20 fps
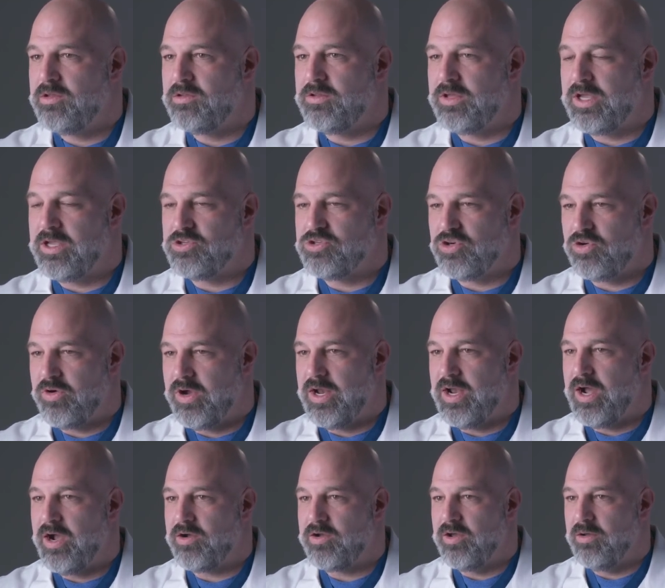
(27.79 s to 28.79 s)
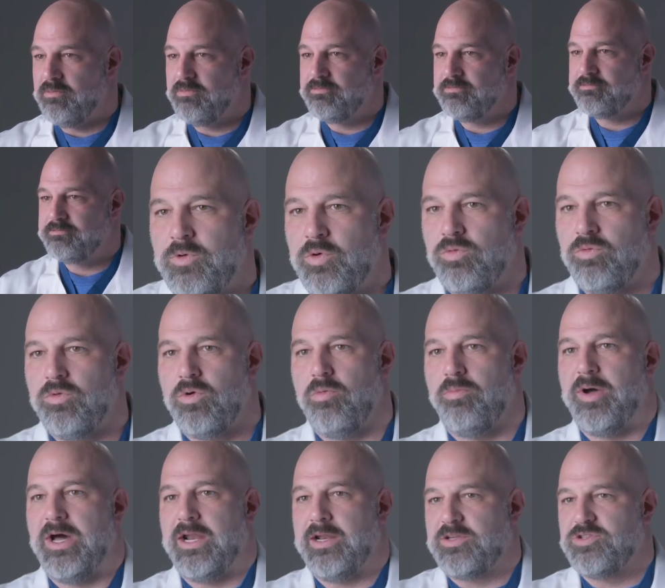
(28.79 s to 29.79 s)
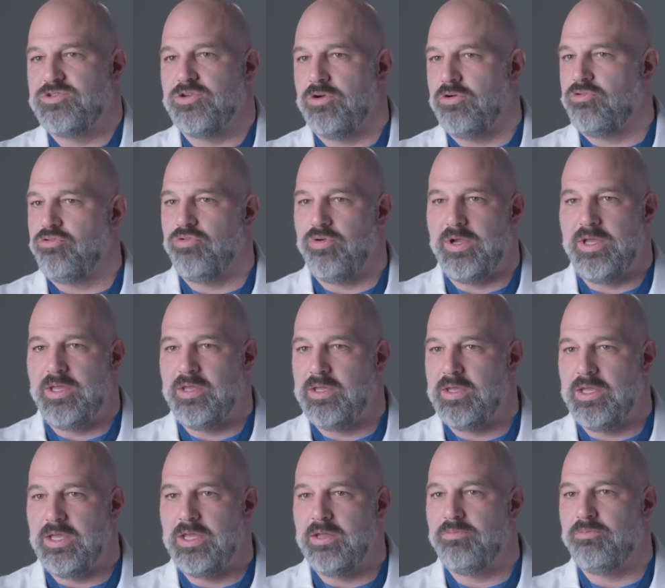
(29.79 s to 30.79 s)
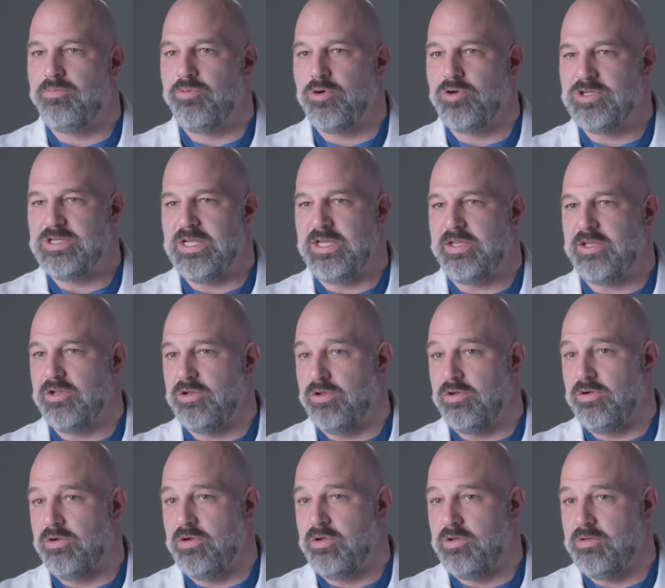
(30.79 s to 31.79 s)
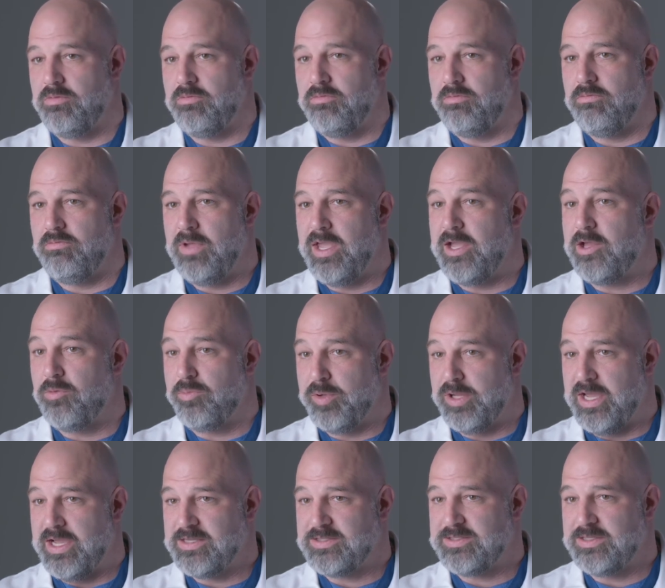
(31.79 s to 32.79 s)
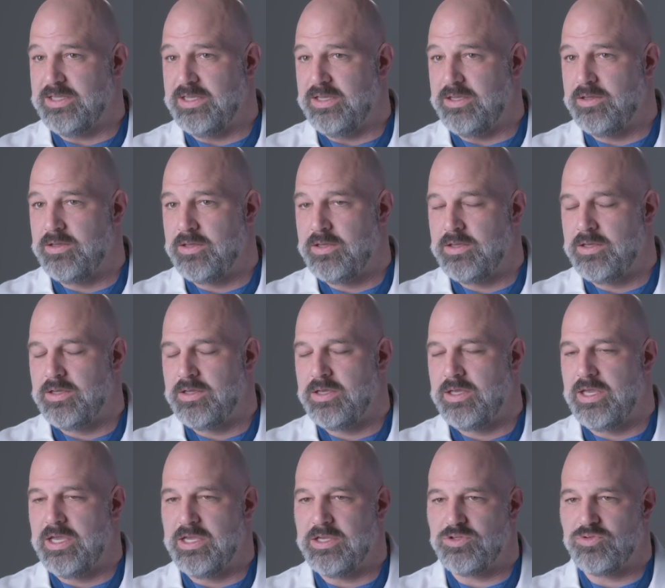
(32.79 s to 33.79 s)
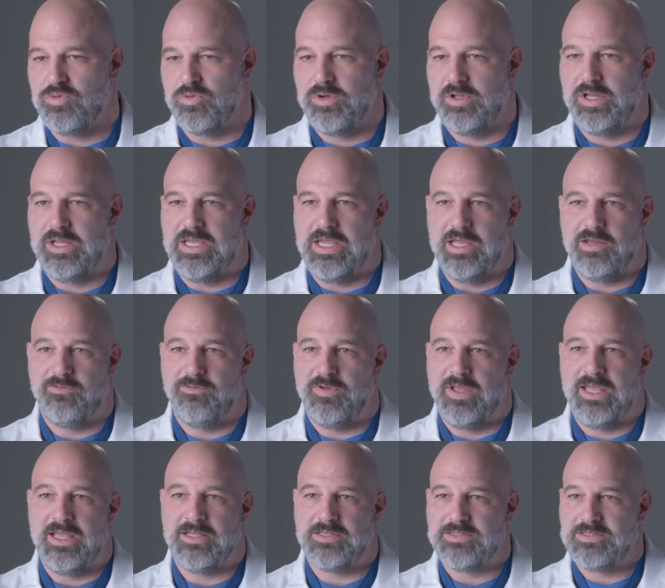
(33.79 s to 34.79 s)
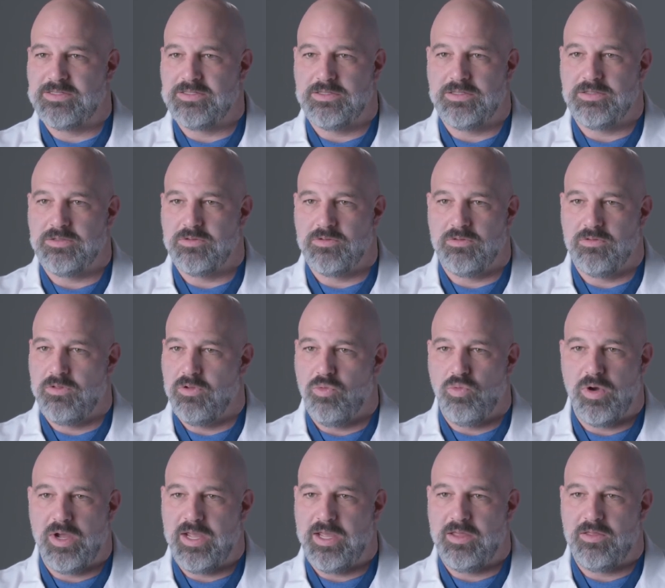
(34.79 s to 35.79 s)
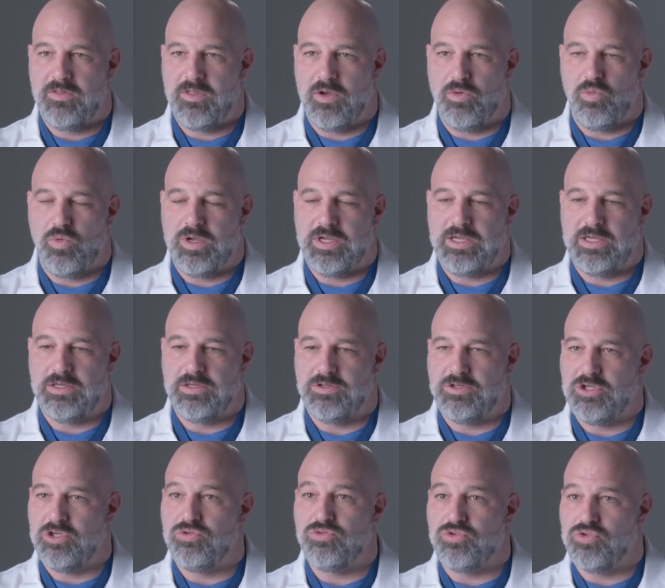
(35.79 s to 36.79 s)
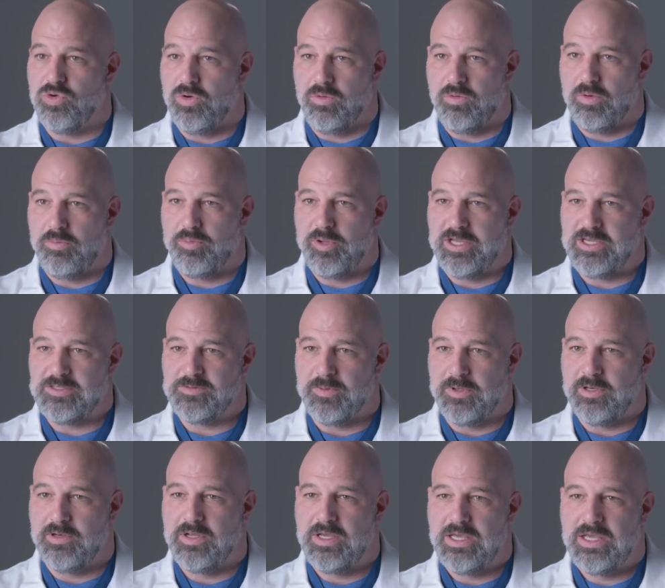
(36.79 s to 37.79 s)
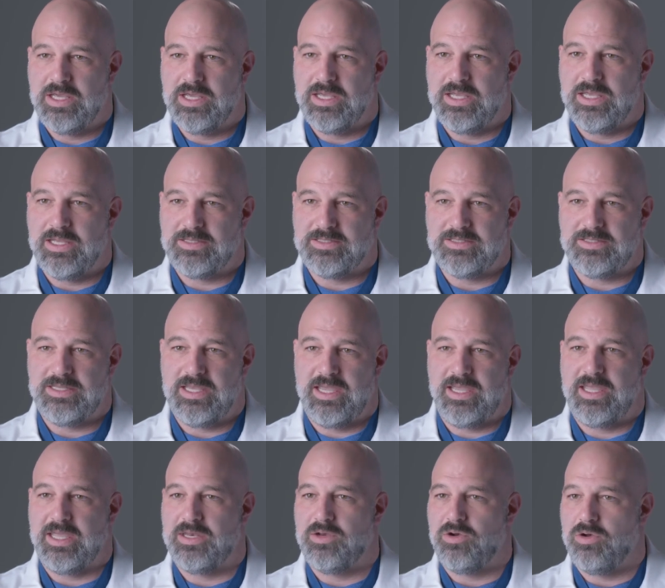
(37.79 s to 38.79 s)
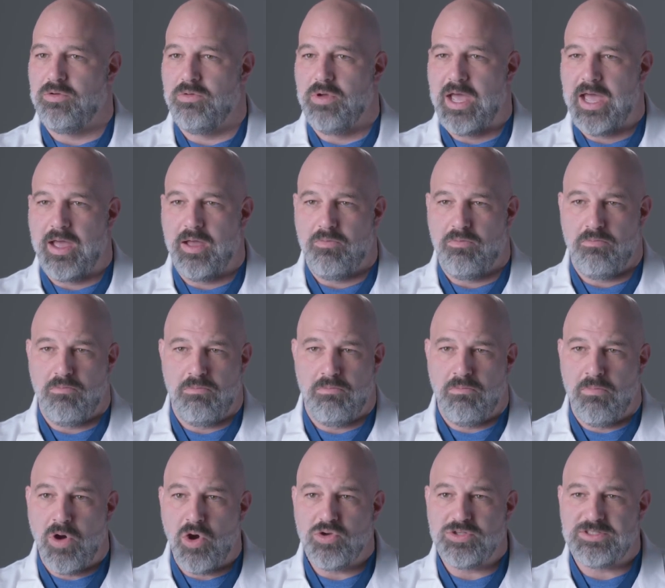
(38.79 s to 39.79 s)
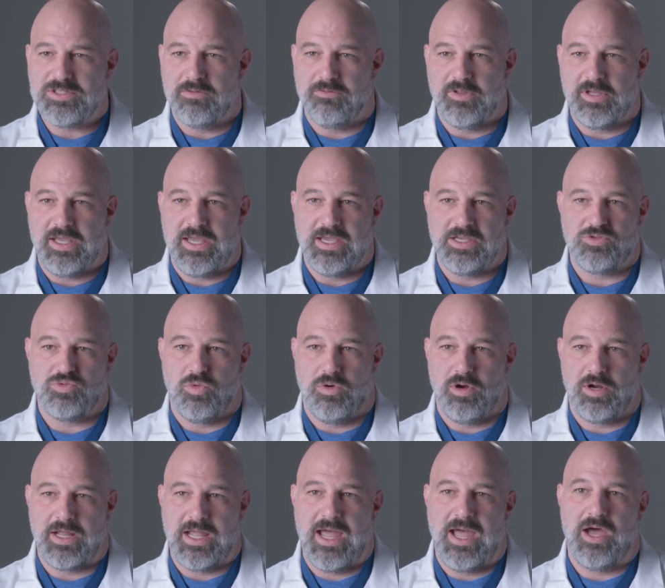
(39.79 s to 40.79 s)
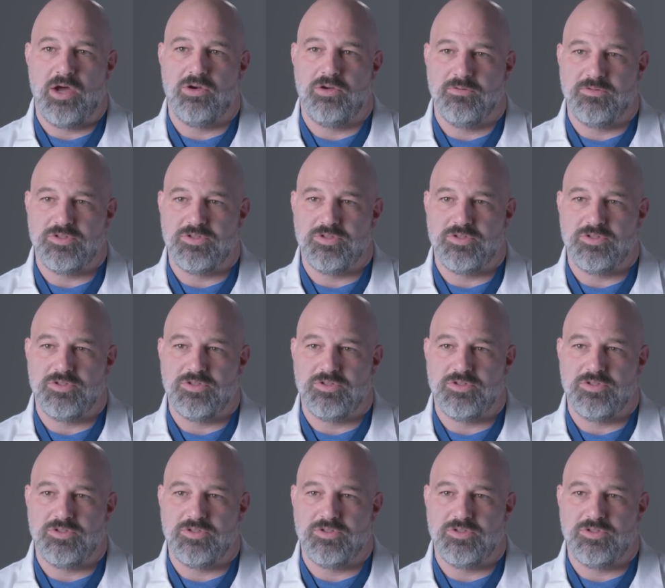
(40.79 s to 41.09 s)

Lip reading: to get you a great outcome. Robotic surgery, in particular megaplasty, has really advanced the way that we do joint replacement. It's taken most of the guesswork out of